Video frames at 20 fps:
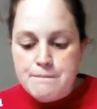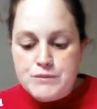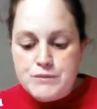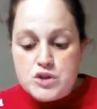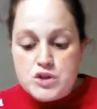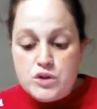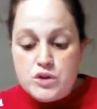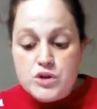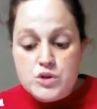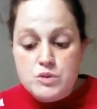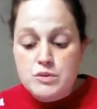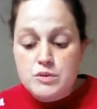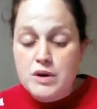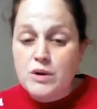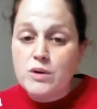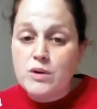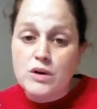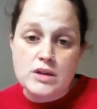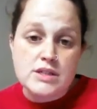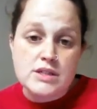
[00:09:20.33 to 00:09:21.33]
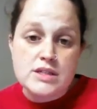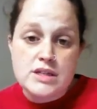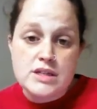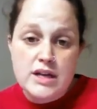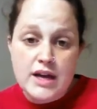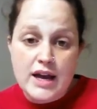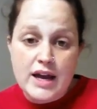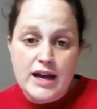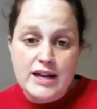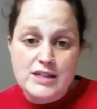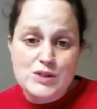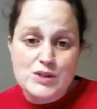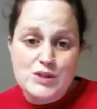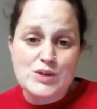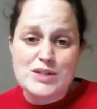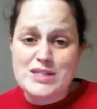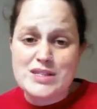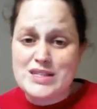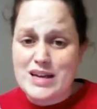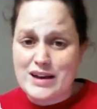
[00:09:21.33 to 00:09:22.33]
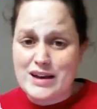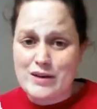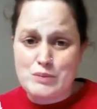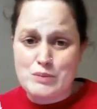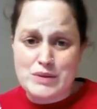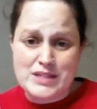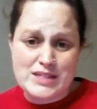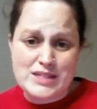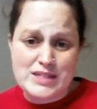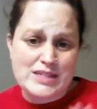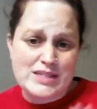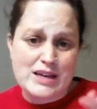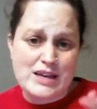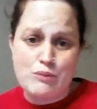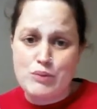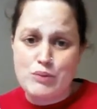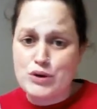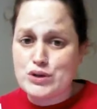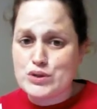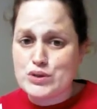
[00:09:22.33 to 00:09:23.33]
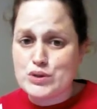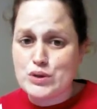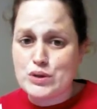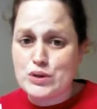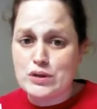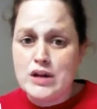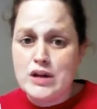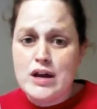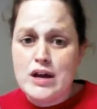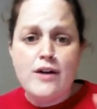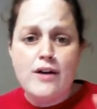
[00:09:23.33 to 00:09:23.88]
So those were my goals. And as you can see, I have business, I have personal,